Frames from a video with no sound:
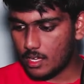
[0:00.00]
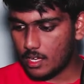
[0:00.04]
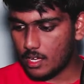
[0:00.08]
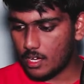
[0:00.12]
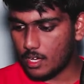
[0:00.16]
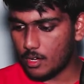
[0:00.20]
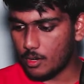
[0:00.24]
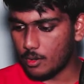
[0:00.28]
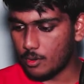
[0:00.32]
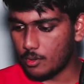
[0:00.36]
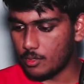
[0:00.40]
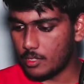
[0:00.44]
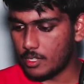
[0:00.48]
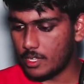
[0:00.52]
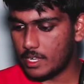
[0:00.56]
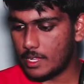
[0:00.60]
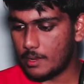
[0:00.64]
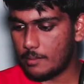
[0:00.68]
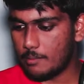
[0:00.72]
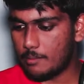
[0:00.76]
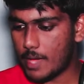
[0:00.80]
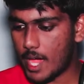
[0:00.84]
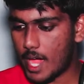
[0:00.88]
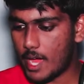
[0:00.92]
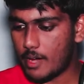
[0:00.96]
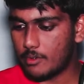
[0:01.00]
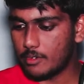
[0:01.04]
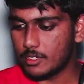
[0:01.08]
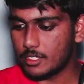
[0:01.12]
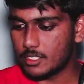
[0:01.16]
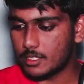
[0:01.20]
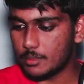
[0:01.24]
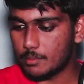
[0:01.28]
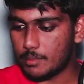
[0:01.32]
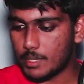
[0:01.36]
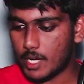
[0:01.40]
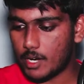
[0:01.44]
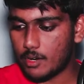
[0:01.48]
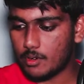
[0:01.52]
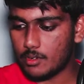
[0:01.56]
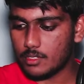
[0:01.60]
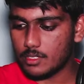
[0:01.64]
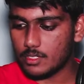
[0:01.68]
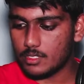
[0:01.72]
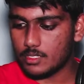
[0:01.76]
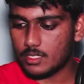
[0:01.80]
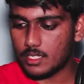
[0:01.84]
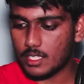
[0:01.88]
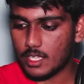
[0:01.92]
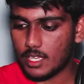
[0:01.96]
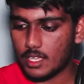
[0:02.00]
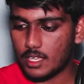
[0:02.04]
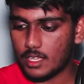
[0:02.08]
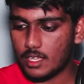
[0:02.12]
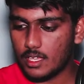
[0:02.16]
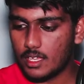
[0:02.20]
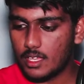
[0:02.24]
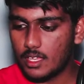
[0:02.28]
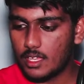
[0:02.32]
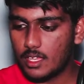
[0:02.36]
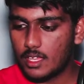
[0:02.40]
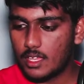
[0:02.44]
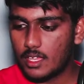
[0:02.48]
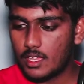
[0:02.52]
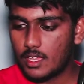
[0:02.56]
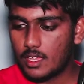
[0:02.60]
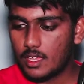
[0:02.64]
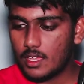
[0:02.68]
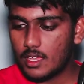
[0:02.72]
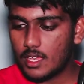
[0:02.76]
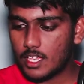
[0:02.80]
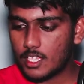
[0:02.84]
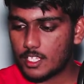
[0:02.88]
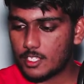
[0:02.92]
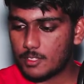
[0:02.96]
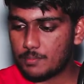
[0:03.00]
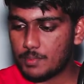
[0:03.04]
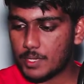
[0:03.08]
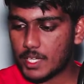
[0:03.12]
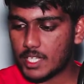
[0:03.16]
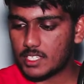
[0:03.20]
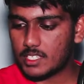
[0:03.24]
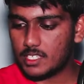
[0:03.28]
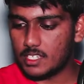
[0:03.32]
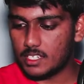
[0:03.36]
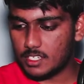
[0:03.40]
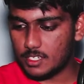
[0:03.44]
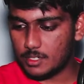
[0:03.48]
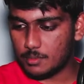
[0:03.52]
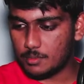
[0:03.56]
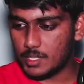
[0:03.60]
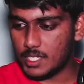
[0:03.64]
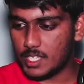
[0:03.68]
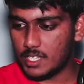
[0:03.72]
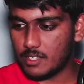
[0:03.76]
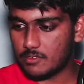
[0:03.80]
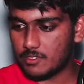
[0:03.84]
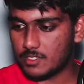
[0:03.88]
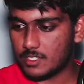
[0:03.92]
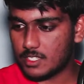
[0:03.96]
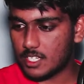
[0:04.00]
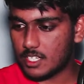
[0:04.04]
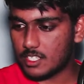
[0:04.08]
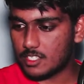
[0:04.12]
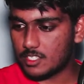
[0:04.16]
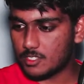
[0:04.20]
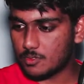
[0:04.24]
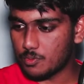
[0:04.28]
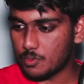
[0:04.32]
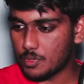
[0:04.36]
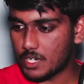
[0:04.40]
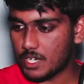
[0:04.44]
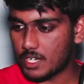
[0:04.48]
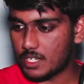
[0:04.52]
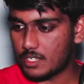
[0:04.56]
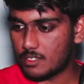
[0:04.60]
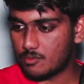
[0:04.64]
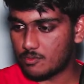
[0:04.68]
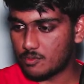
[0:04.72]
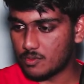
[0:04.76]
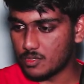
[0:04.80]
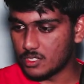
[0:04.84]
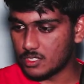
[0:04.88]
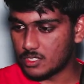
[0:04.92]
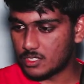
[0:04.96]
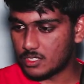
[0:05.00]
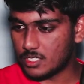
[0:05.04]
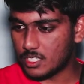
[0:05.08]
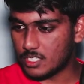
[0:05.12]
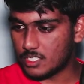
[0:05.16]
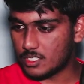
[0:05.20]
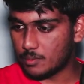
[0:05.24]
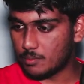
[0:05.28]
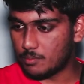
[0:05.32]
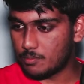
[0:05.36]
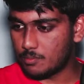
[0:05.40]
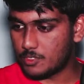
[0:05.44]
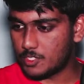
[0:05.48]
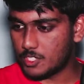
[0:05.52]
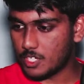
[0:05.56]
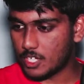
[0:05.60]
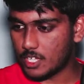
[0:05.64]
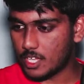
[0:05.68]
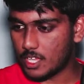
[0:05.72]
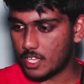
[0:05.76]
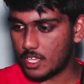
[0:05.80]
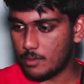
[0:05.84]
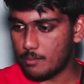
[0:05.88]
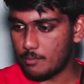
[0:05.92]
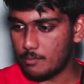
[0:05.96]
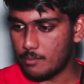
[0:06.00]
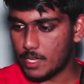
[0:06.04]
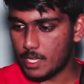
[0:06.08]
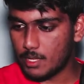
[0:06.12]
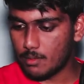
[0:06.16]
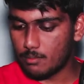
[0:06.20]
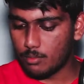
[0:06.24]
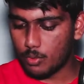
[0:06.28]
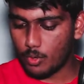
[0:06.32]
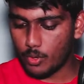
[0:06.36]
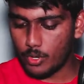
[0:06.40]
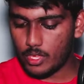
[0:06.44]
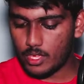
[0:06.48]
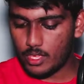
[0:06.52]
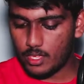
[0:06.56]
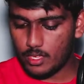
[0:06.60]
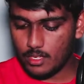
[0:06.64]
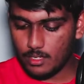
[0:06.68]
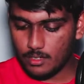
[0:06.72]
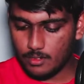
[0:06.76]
Oh, you need batteries to power this thing. I expected it to be of such when it was such a chunky big boy.